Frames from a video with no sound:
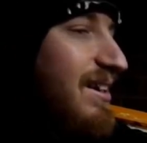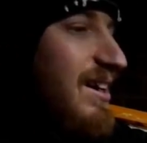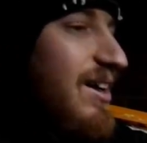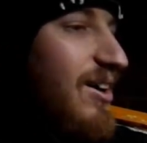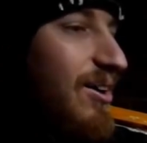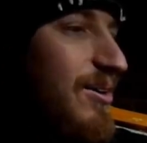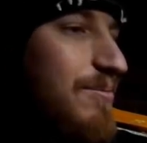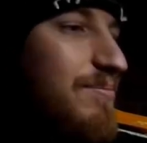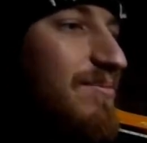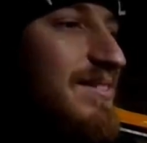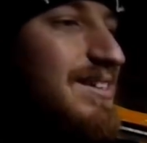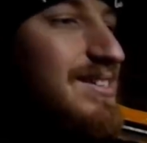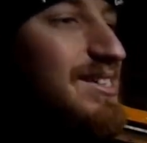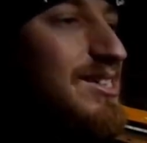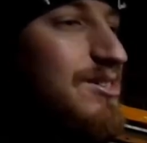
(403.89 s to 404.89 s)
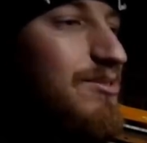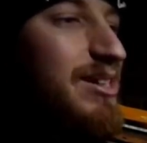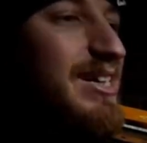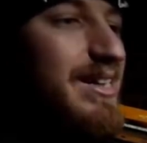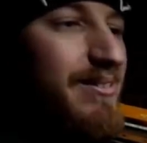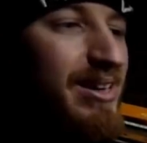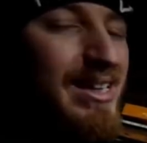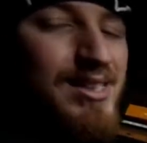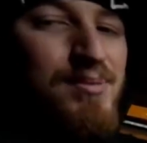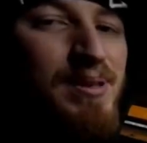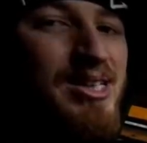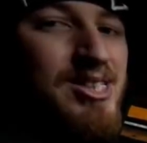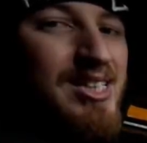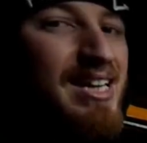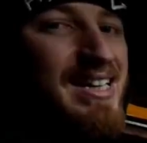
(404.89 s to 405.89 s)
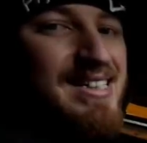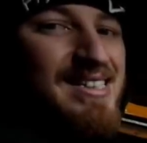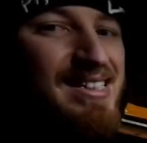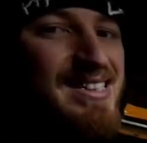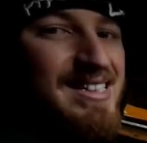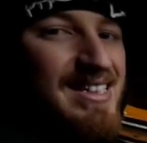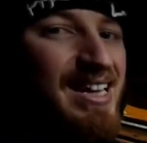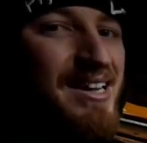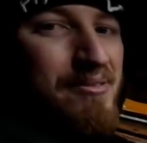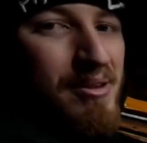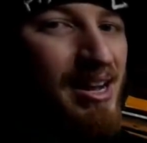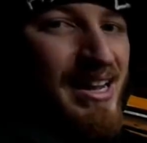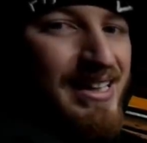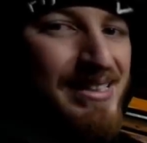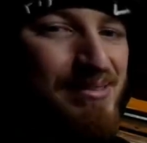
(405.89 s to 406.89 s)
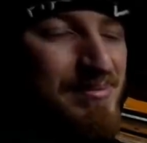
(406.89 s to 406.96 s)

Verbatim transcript: Um, this isn't really what I specialize in, D I Ys.